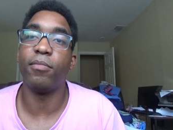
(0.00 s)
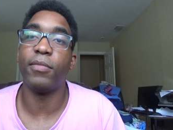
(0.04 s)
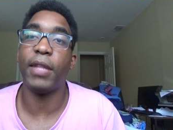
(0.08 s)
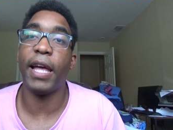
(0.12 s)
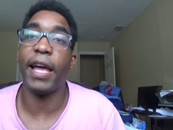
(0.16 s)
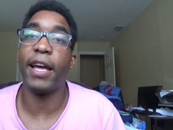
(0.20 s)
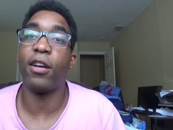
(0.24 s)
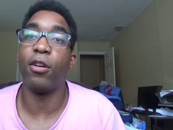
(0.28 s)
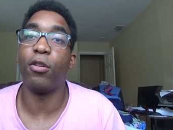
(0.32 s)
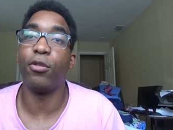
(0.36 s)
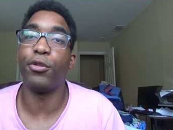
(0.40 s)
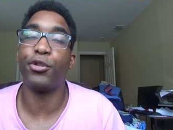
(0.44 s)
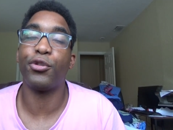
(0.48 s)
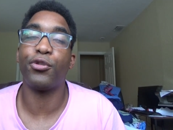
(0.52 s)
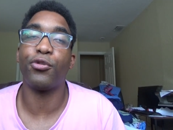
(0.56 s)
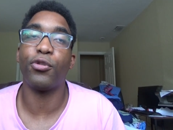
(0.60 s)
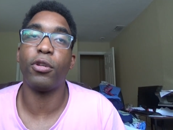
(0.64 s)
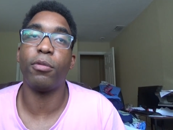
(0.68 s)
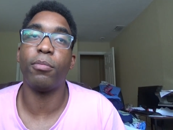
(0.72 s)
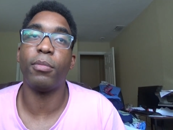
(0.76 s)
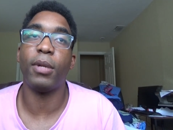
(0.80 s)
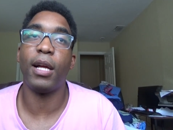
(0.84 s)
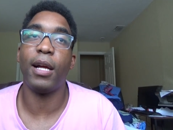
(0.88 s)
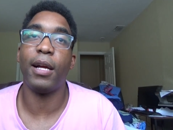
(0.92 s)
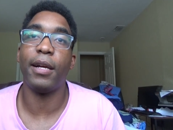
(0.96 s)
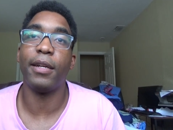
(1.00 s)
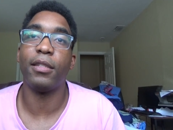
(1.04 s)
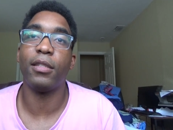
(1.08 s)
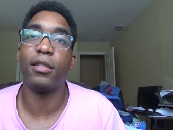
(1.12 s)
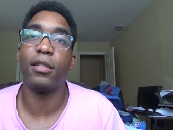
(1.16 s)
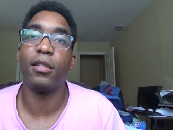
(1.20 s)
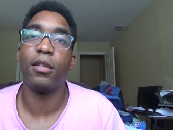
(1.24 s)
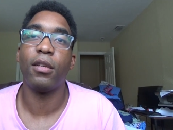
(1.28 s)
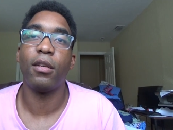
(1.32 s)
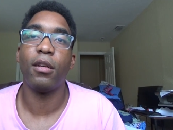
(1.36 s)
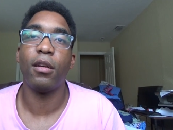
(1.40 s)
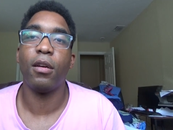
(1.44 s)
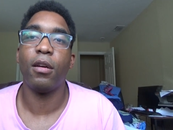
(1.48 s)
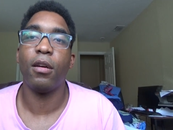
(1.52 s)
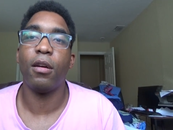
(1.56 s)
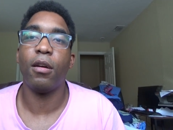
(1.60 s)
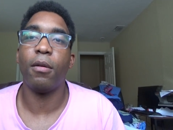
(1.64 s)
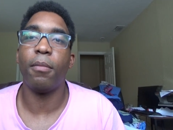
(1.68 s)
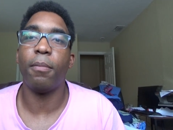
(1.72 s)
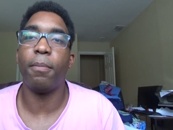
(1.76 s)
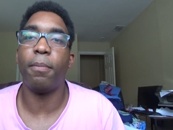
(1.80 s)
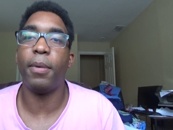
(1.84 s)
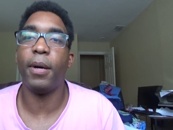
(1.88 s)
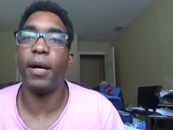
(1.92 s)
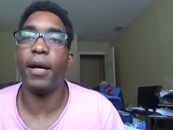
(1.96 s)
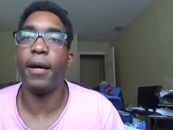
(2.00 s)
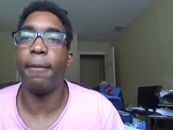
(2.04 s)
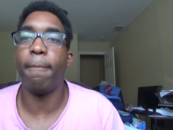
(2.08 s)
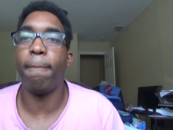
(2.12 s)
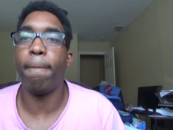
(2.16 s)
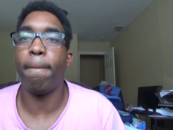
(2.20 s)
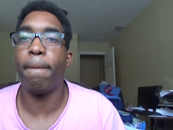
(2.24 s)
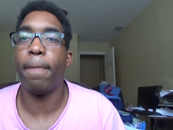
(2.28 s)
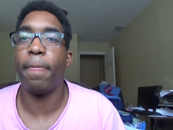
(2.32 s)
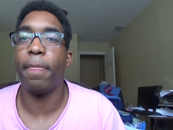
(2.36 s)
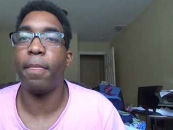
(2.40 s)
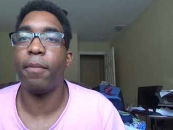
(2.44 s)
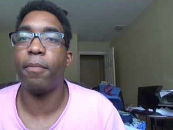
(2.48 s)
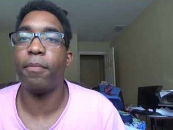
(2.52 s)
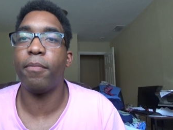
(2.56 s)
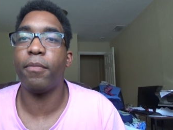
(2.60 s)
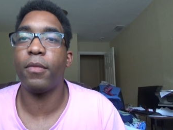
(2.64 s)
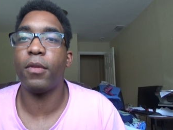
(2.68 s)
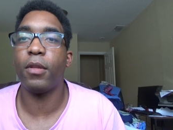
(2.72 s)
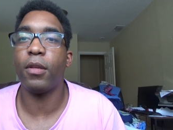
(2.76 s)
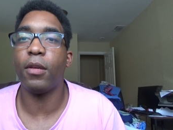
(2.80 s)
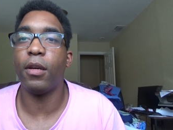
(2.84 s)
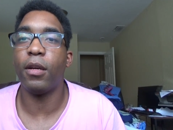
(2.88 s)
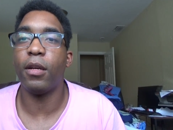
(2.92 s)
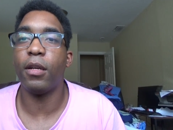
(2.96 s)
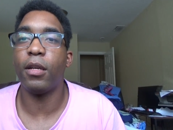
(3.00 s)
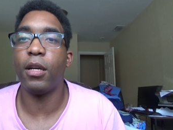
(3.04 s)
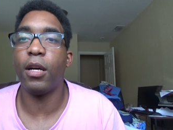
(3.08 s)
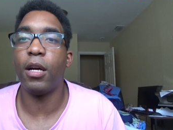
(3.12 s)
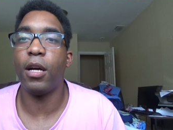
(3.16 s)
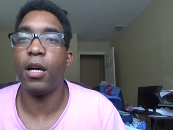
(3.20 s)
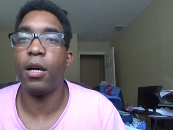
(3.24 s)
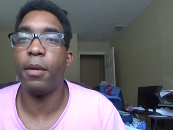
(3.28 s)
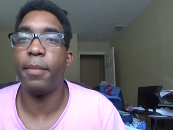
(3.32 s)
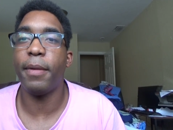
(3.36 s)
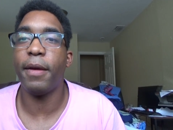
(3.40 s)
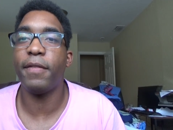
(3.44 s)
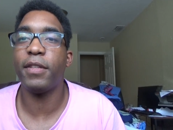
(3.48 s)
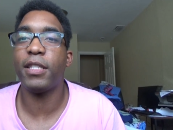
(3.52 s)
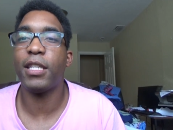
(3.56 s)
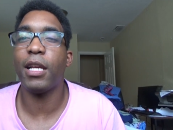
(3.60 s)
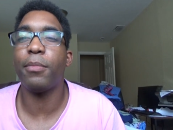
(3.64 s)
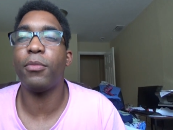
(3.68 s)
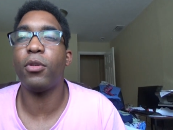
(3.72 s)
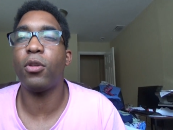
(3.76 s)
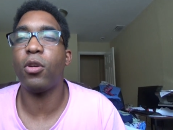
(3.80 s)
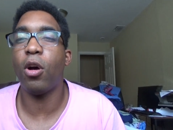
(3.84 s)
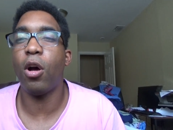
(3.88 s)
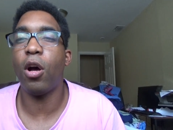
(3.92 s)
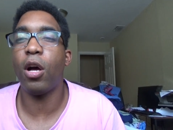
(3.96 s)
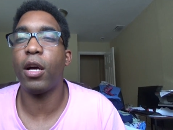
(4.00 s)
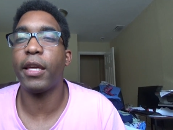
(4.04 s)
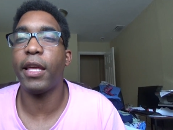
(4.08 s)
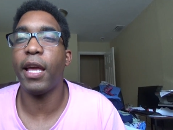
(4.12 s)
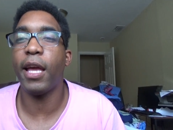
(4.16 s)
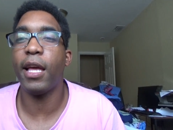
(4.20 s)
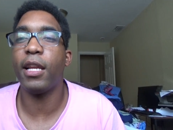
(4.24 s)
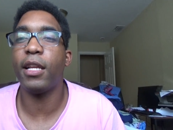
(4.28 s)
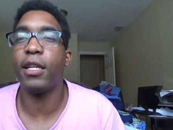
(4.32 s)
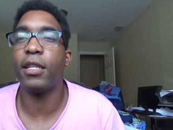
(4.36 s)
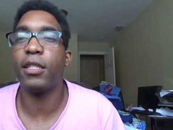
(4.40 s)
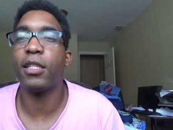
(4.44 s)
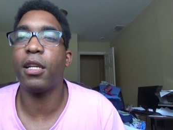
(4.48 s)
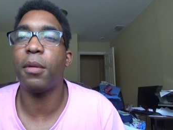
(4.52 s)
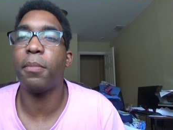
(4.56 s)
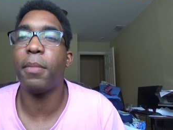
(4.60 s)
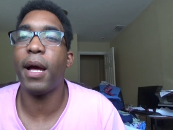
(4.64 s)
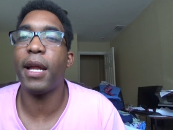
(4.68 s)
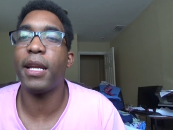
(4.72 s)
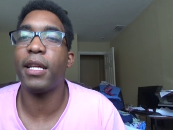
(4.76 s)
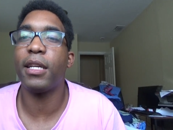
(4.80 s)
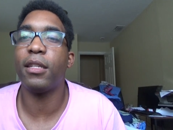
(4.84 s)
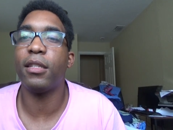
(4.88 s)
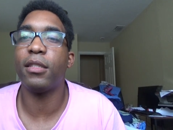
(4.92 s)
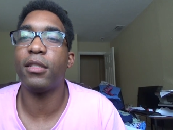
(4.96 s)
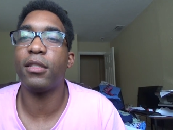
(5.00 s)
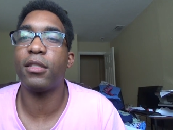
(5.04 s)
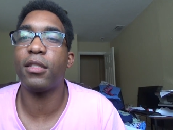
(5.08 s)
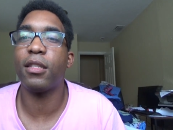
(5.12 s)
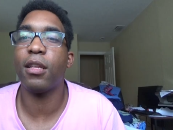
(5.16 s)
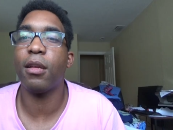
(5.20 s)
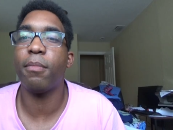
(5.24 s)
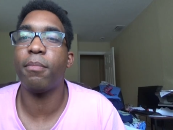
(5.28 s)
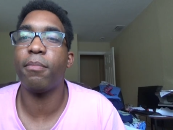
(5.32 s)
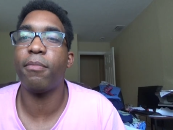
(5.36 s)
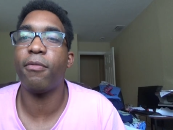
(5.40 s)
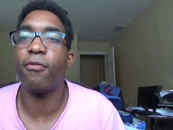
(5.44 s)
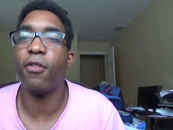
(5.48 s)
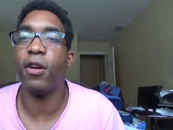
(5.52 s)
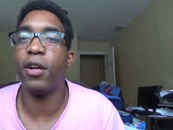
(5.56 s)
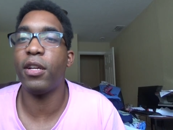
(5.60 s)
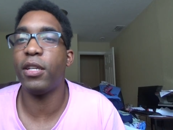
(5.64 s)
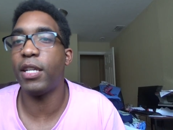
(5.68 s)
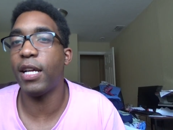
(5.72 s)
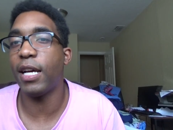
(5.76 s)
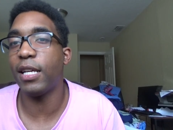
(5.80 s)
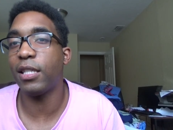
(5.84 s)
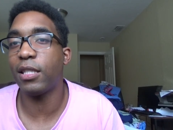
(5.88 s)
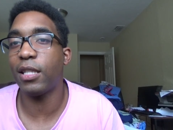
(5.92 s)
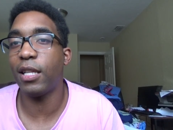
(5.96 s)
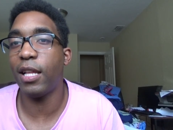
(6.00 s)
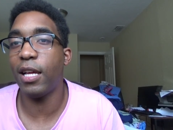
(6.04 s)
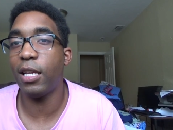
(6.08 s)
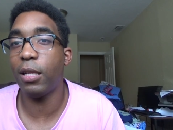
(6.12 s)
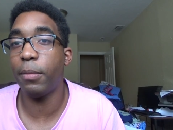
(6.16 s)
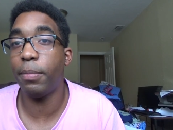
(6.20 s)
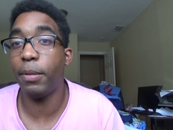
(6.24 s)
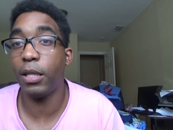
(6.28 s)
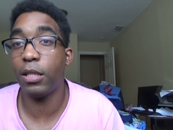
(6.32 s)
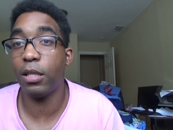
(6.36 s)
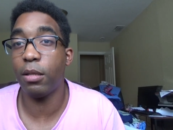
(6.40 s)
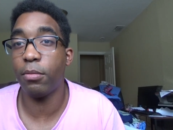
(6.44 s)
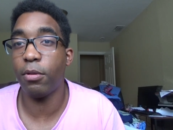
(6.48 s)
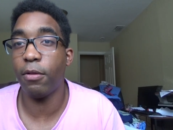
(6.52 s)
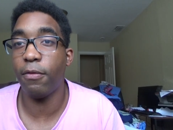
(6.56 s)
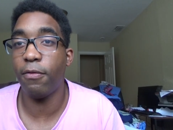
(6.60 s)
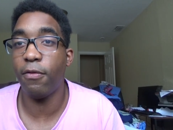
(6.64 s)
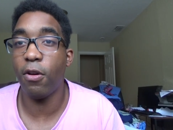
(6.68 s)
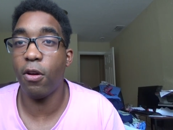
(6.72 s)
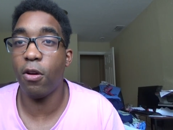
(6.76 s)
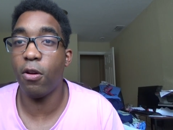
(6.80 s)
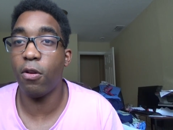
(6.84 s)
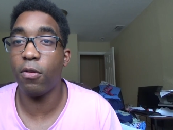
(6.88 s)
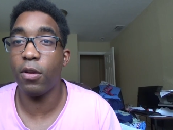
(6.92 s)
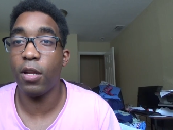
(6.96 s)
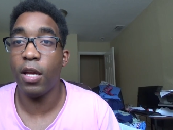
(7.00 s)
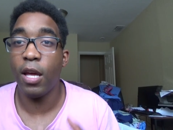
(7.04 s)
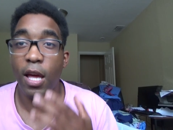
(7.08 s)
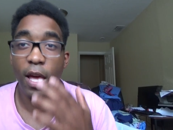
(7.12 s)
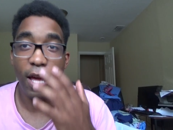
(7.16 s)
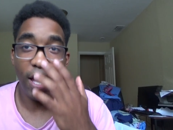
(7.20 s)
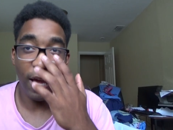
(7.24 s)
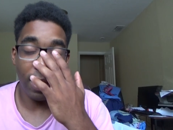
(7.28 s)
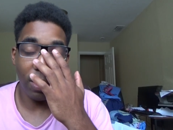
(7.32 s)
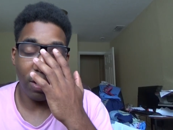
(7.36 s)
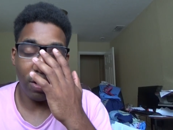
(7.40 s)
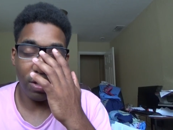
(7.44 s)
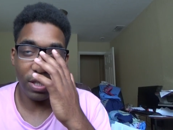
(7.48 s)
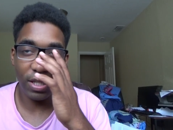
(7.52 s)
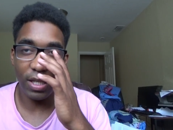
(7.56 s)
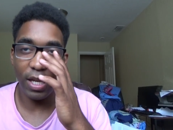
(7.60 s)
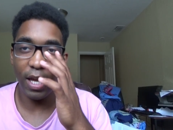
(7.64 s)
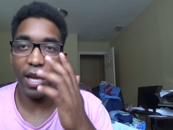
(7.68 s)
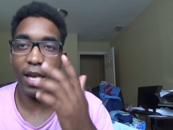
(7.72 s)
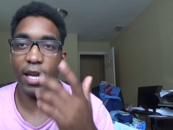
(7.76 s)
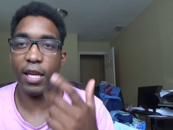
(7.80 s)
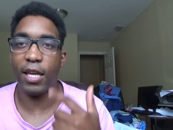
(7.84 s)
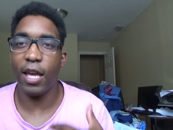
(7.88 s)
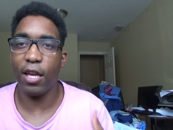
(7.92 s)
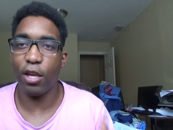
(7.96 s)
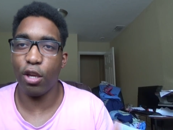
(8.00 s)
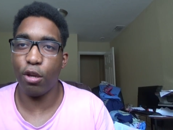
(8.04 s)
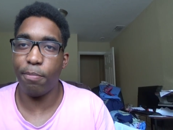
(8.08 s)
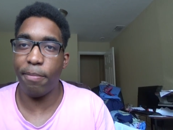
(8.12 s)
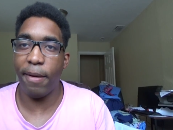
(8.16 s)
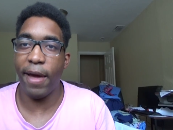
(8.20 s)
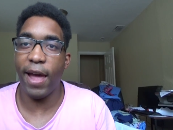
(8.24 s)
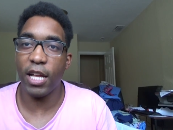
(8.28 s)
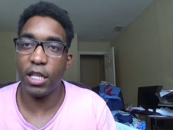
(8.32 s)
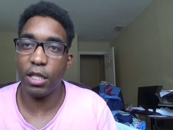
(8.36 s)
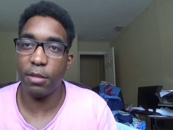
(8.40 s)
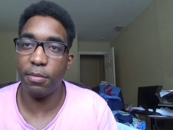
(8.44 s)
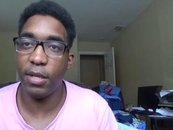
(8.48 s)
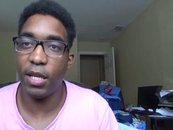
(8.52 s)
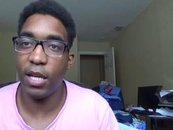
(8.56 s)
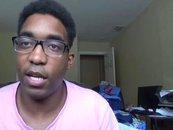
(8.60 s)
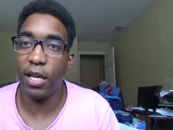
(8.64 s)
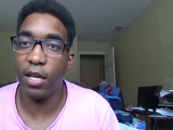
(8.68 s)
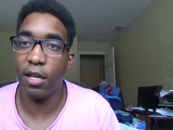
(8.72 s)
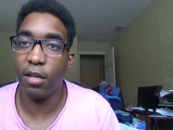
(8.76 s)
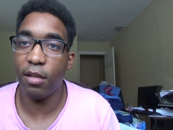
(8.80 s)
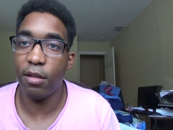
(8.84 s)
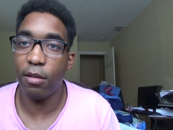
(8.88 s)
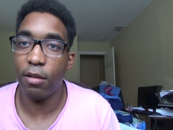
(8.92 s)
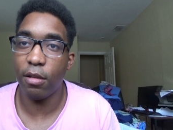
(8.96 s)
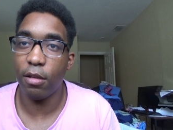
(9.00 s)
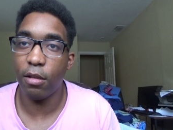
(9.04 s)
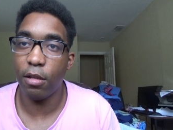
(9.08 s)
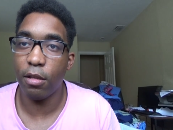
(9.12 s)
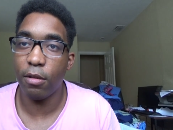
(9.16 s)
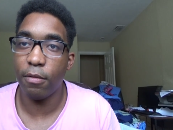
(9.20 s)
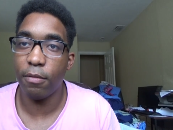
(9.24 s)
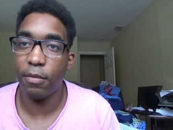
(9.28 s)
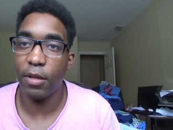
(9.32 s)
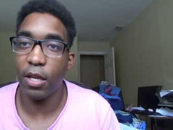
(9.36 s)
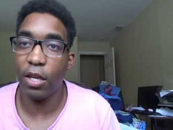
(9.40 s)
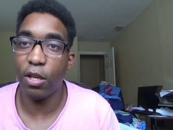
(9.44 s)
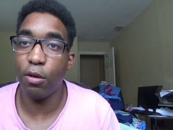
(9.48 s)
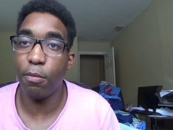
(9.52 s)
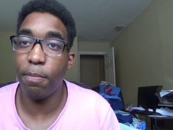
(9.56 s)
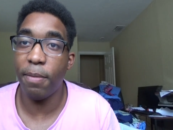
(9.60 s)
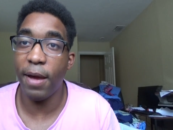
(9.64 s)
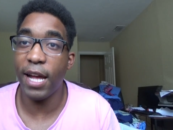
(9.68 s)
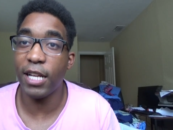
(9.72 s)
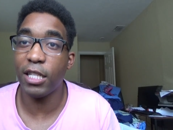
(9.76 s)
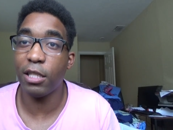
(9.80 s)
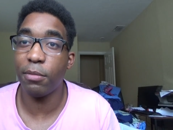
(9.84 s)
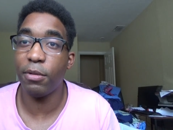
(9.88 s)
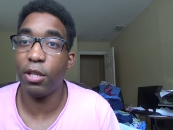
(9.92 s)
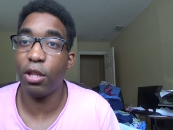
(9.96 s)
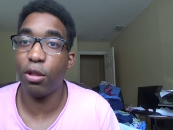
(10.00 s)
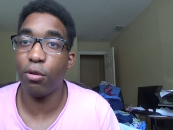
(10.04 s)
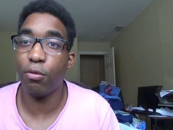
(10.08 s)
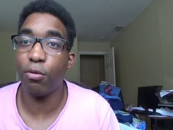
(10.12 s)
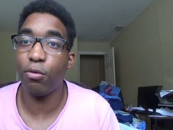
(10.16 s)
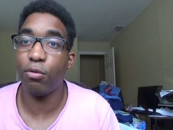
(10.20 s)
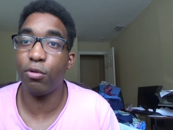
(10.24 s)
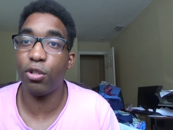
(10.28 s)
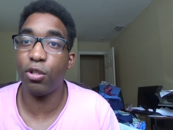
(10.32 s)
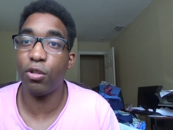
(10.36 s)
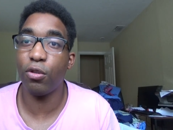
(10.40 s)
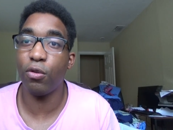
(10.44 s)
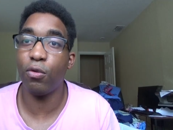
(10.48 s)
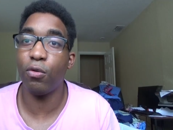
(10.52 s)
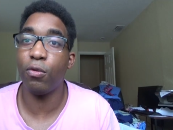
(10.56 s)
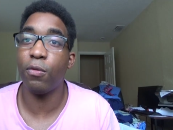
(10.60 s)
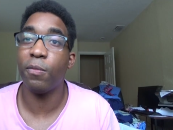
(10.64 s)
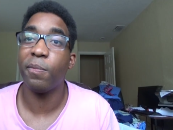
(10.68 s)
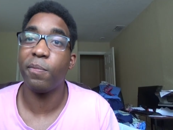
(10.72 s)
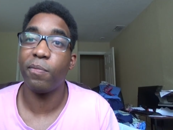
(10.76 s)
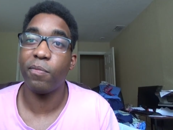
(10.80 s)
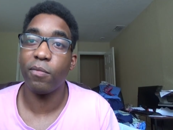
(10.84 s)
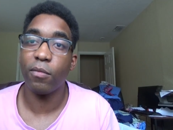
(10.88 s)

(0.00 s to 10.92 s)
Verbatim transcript: that goes streamlined. But um, every time you call Galen, somebody, some front desk lady picks up the phone and you say, "Can you patch me in? Can you patch me through to